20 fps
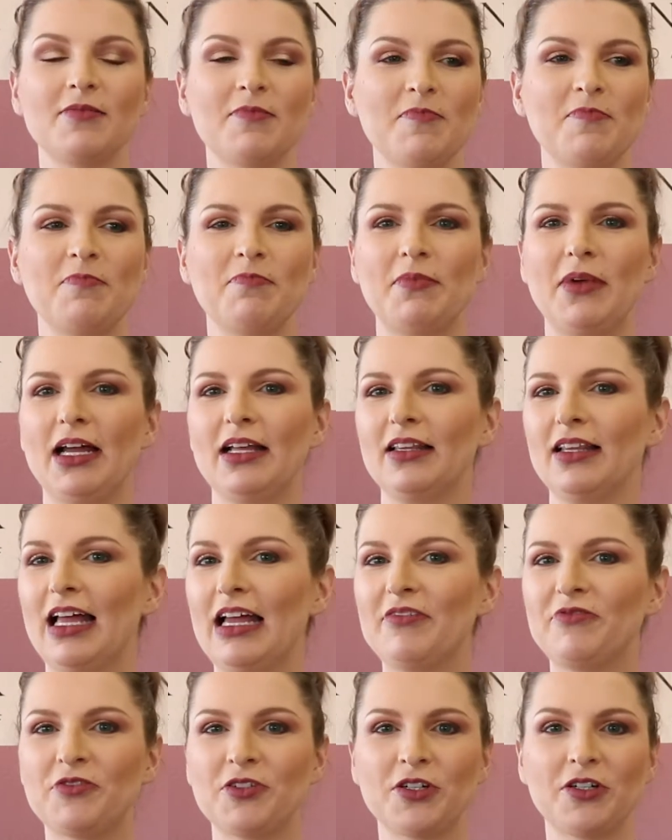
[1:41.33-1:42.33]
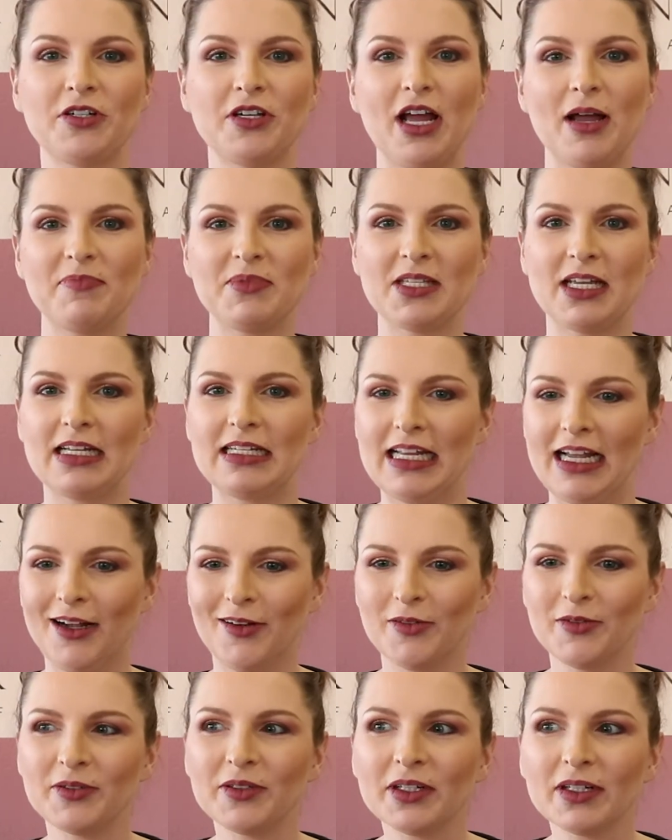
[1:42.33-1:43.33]
my life turned upside
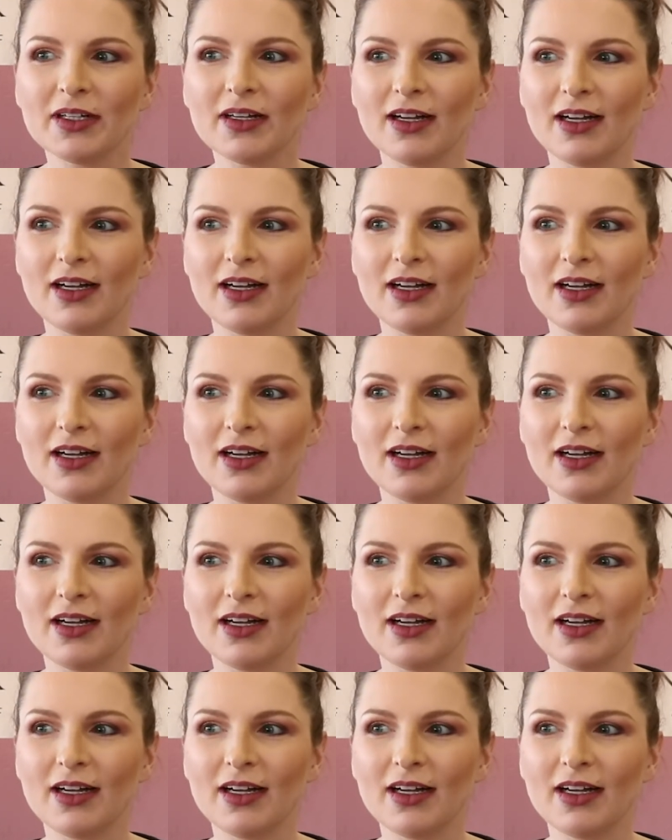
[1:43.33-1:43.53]
down.